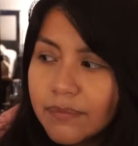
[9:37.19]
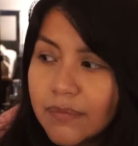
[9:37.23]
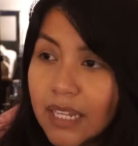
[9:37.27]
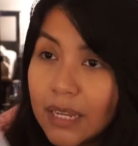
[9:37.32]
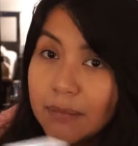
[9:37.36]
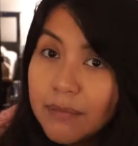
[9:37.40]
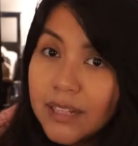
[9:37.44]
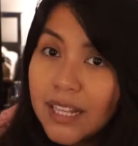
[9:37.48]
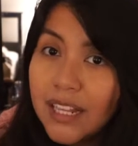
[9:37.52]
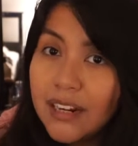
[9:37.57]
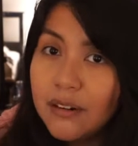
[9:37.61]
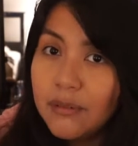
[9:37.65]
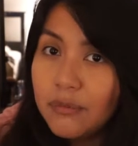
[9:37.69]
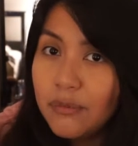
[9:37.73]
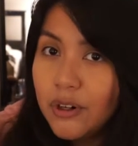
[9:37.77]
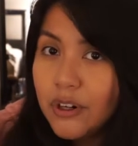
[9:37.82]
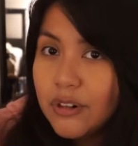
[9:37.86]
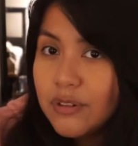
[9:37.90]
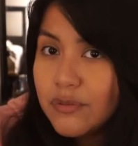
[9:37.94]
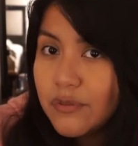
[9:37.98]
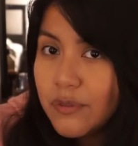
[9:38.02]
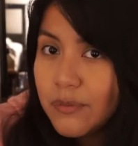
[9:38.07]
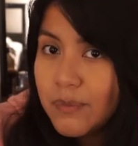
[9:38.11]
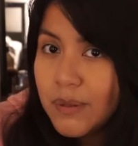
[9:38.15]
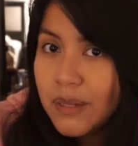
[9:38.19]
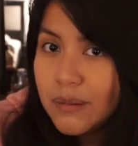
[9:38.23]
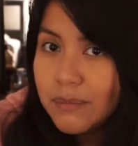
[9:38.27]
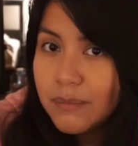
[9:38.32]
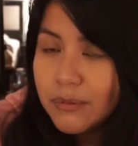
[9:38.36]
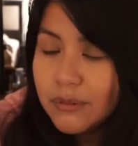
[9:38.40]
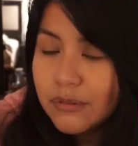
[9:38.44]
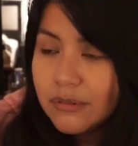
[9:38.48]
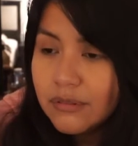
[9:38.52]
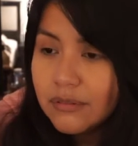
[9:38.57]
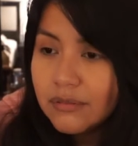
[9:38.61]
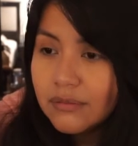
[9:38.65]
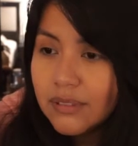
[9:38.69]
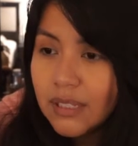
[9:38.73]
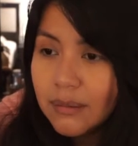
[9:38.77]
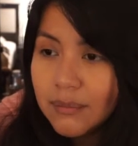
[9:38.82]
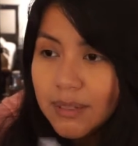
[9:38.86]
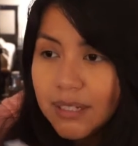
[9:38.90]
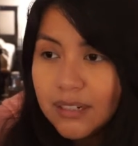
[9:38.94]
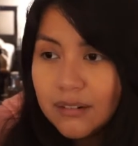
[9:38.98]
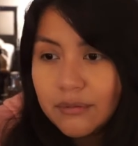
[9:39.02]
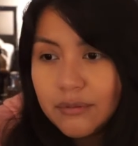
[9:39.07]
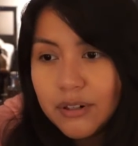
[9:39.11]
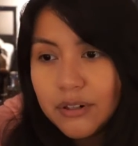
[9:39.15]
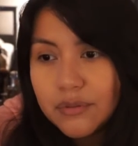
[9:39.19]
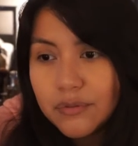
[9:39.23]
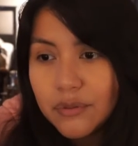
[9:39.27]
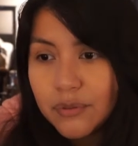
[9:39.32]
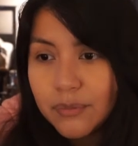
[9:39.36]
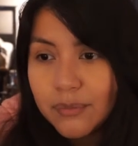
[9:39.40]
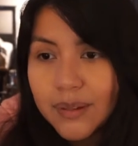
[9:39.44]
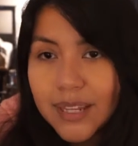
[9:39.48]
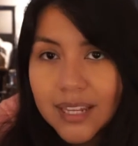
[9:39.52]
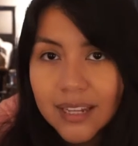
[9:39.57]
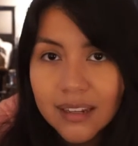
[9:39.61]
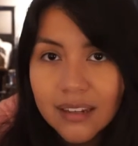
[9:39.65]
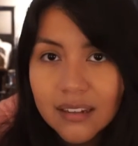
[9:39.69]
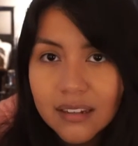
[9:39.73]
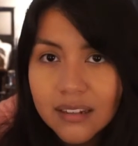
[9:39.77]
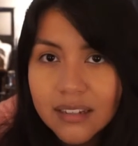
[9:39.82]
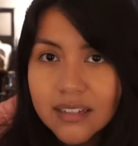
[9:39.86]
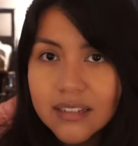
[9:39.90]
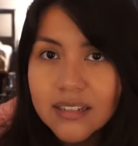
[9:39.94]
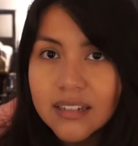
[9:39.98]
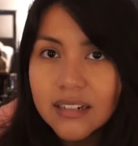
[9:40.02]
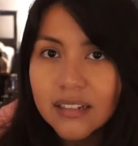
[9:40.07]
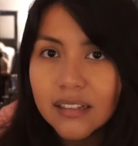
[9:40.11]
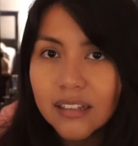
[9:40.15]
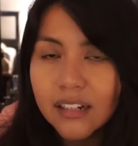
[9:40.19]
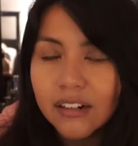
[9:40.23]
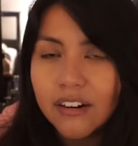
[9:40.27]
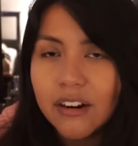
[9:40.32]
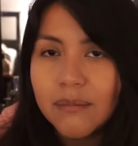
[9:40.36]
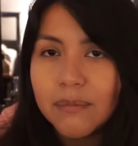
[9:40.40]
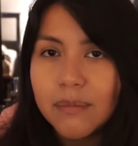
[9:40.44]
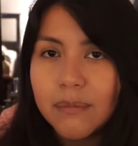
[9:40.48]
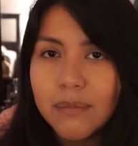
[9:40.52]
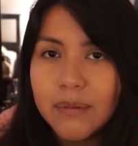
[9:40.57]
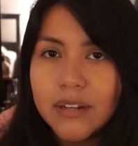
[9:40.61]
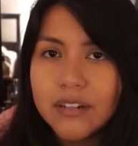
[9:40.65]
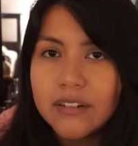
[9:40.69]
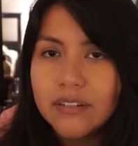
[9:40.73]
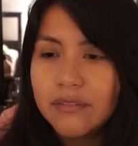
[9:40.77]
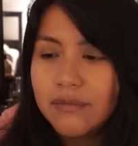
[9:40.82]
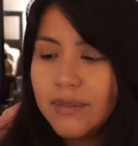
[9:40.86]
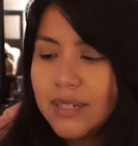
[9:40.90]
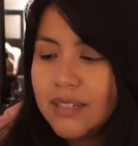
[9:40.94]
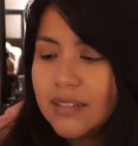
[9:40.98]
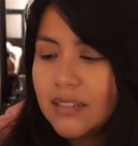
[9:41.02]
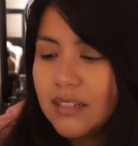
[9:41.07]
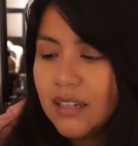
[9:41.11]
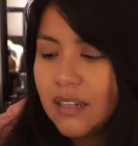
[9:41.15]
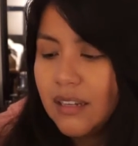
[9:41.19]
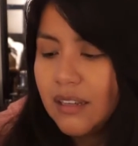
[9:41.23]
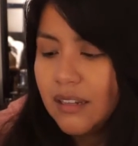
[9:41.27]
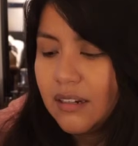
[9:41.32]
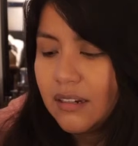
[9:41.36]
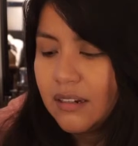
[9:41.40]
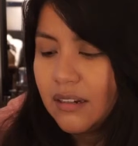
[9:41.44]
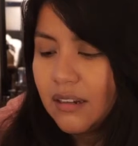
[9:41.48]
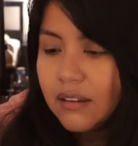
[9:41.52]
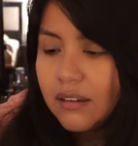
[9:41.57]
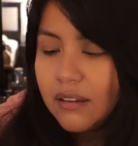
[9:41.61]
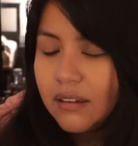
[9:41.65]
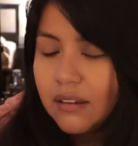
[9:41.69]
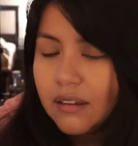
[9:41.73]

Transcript: I'm glad it worked for people. I mean, it worked for me. It did clear up a bunch of my skin.